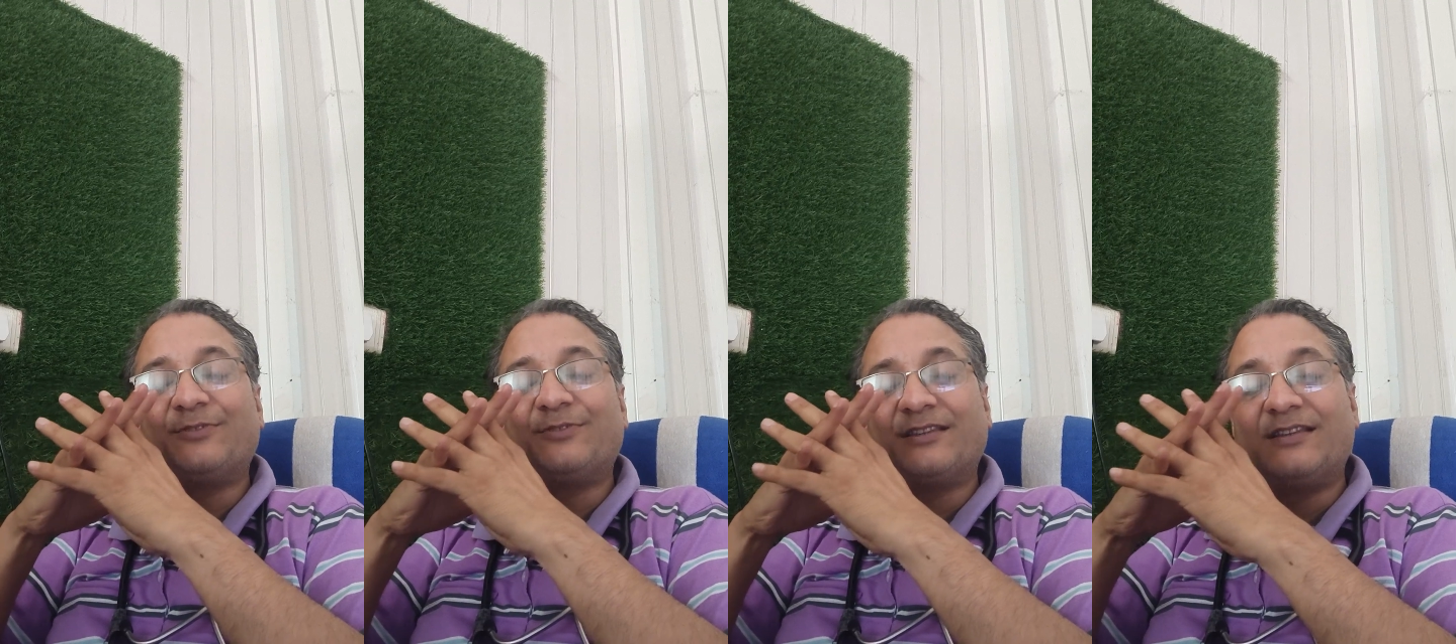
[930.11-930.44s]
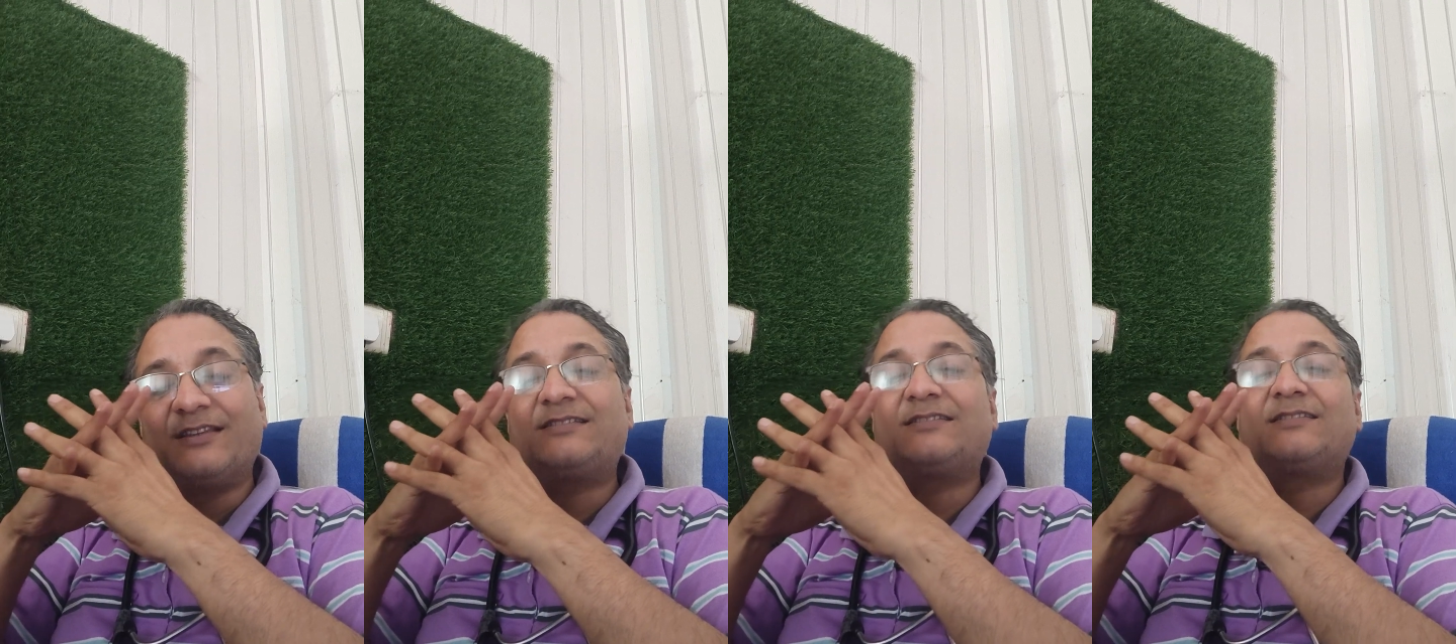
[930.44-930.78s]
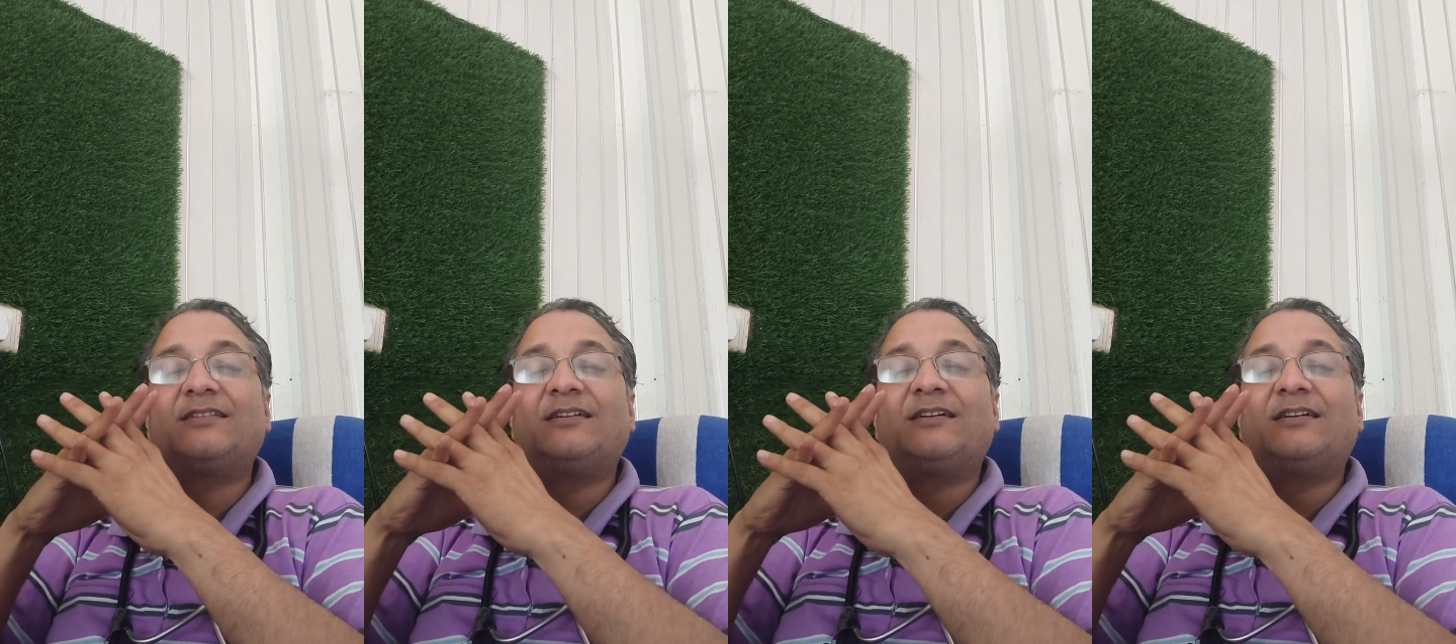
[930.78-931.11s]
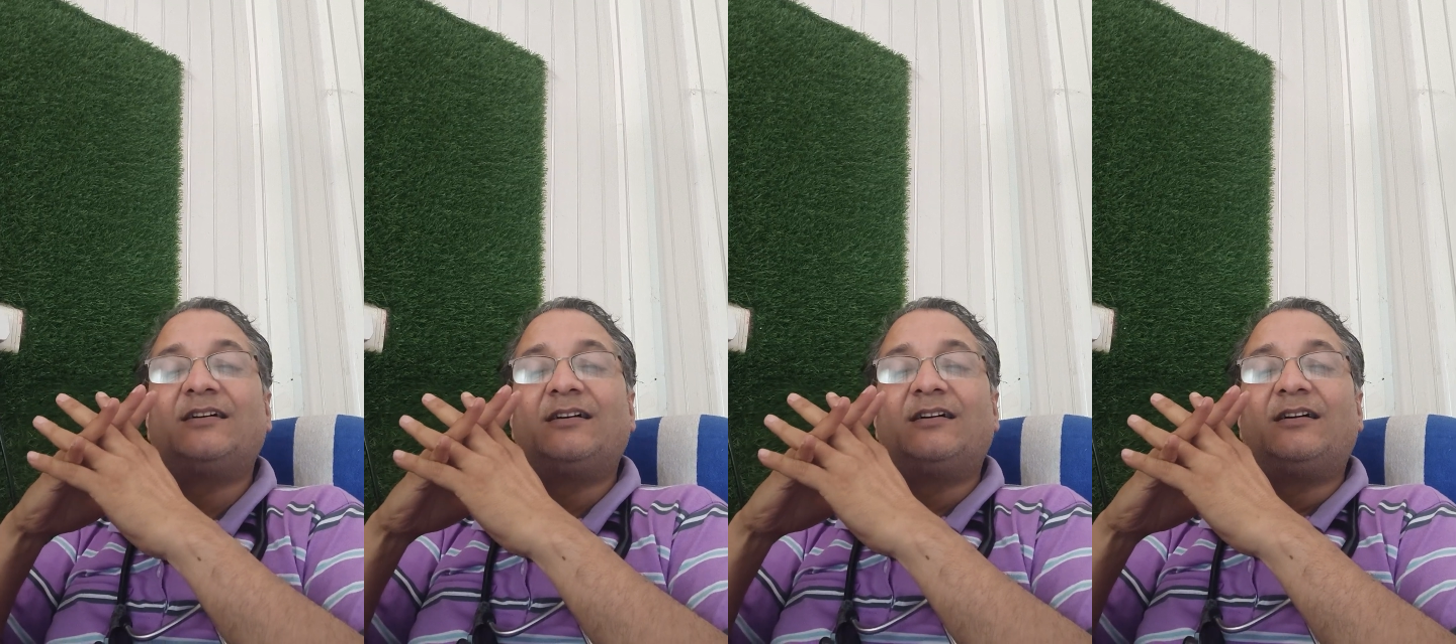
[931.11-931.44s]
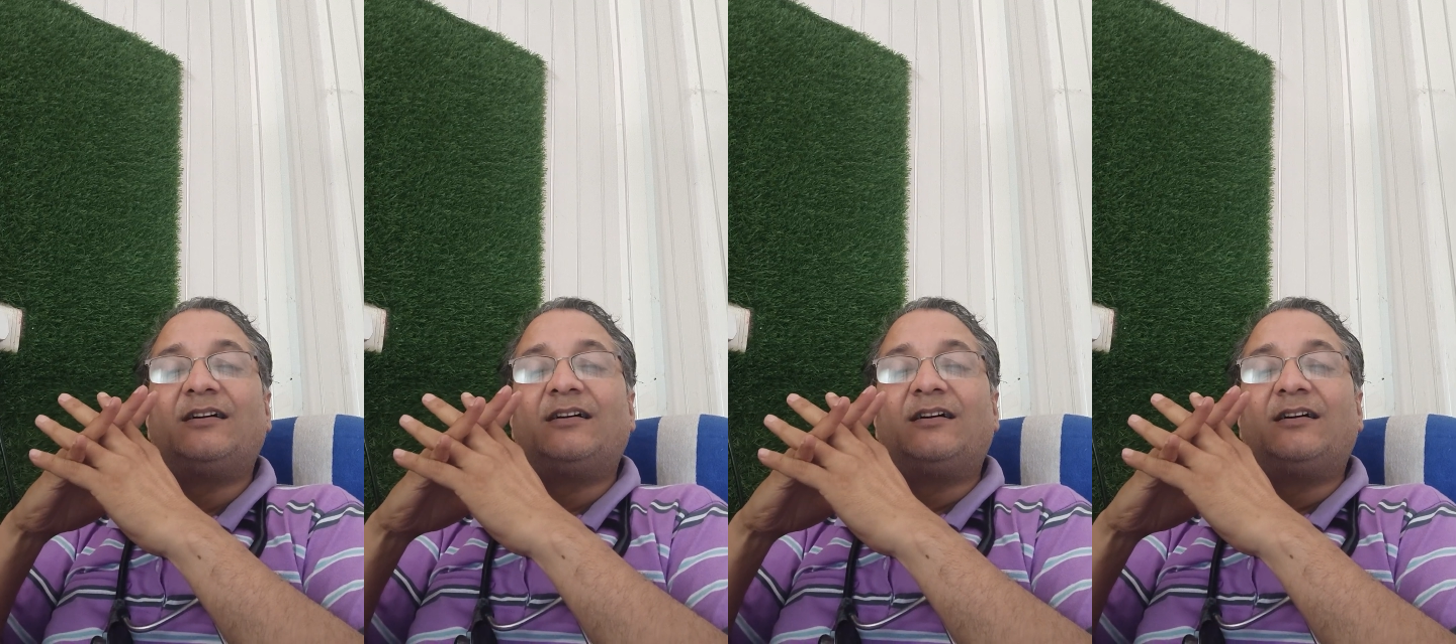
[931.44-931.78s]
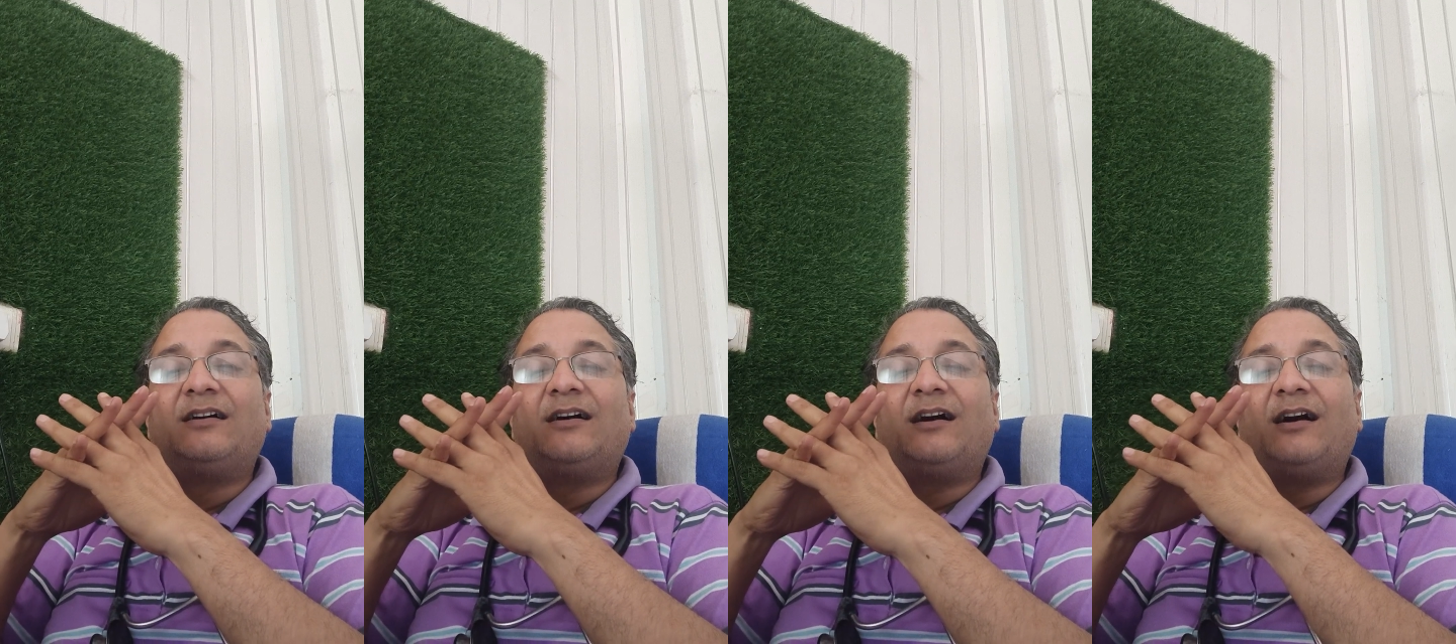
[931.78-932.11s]
with this,
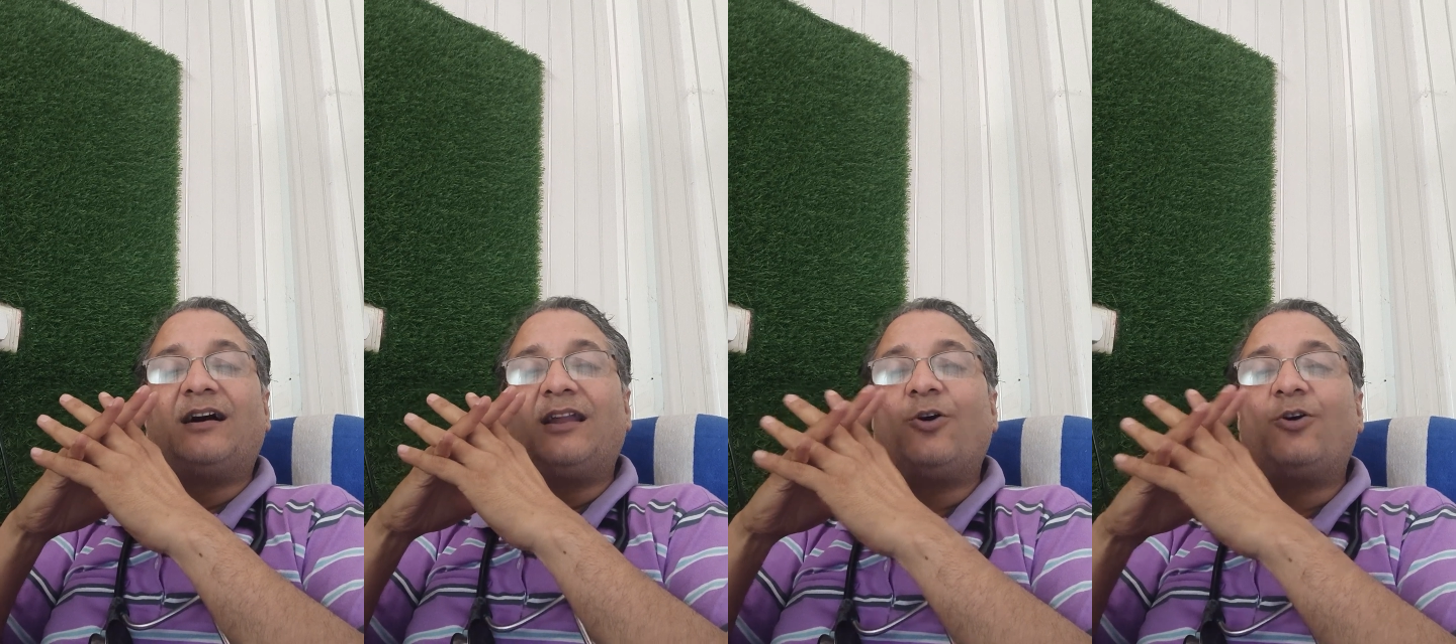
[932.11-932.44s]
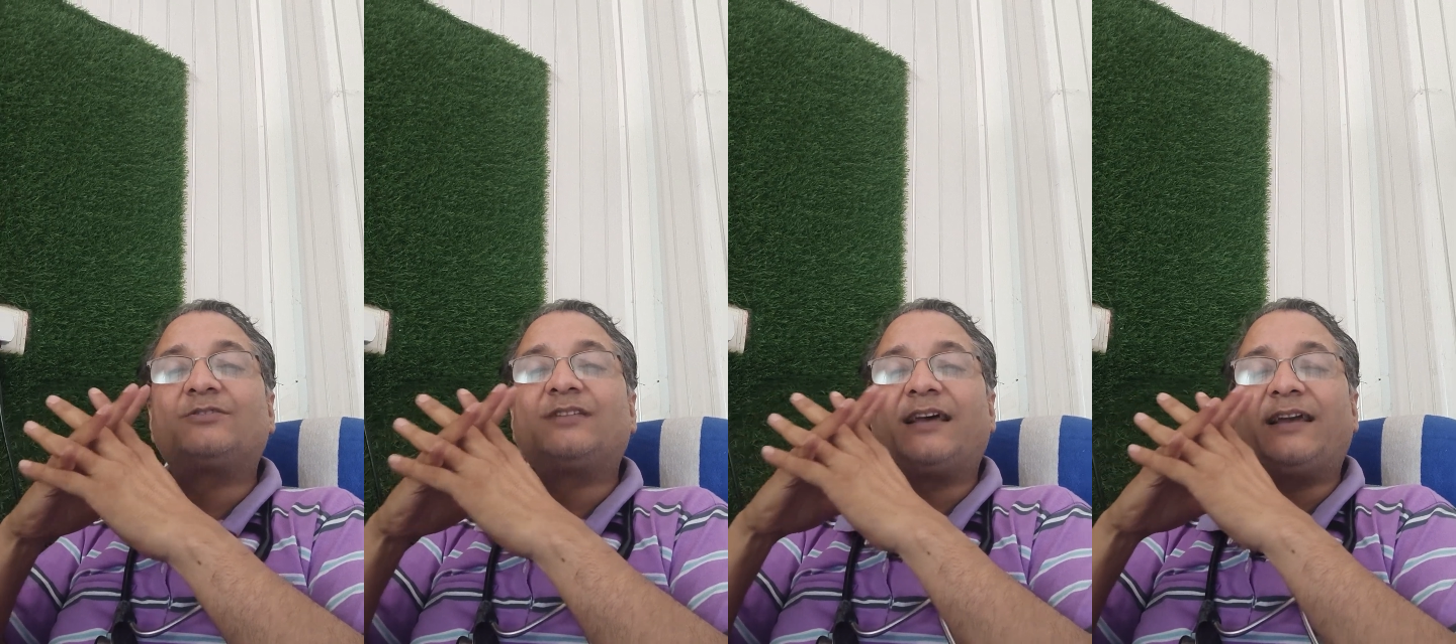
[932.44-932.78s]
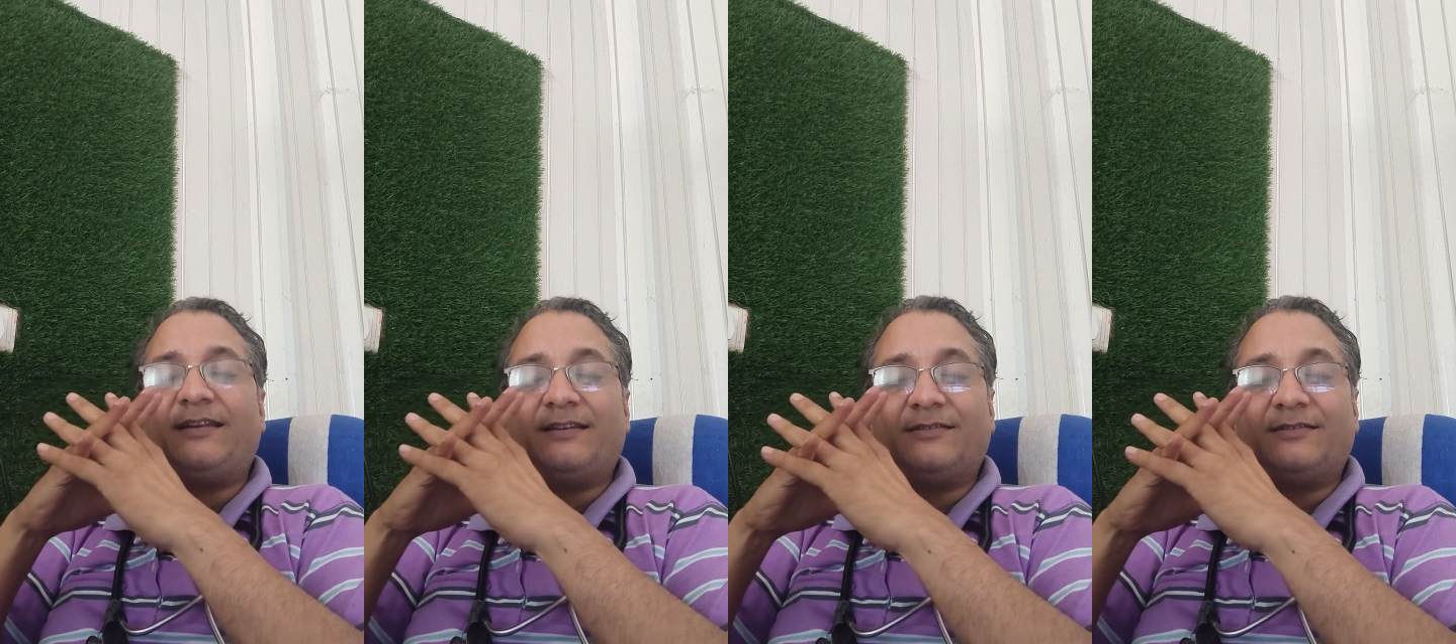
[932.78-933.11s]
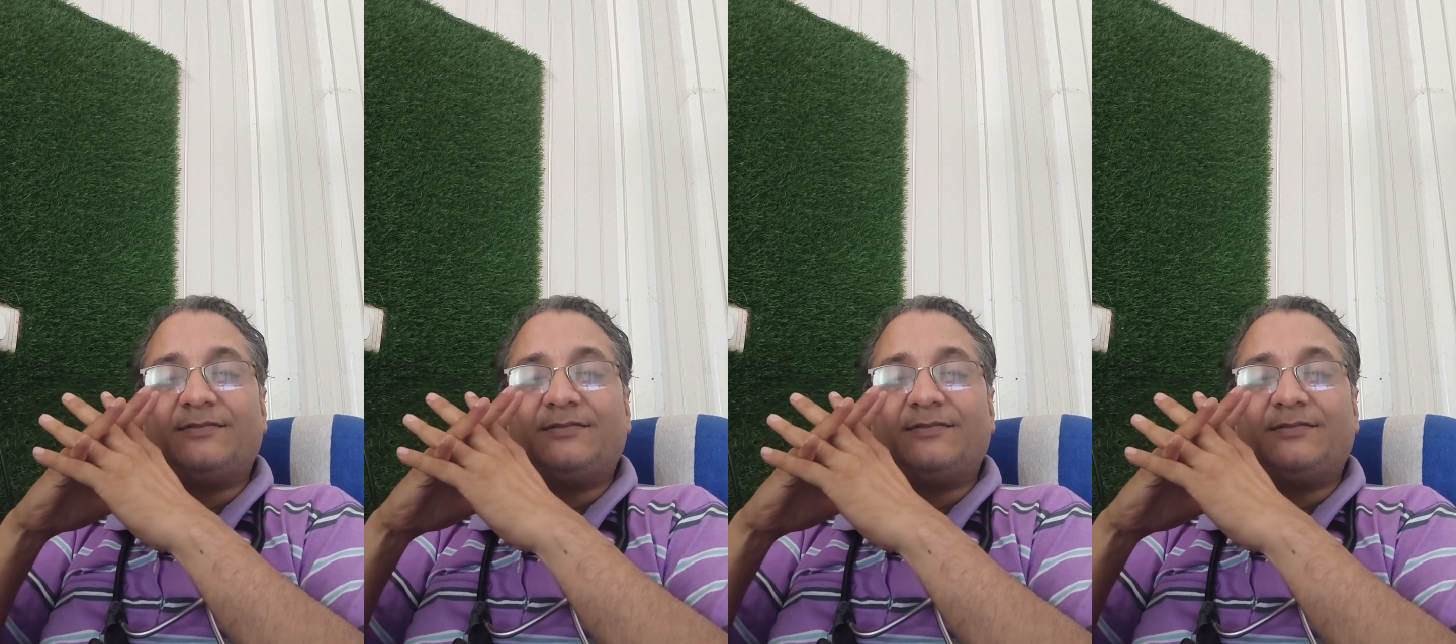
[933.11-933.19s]
alongside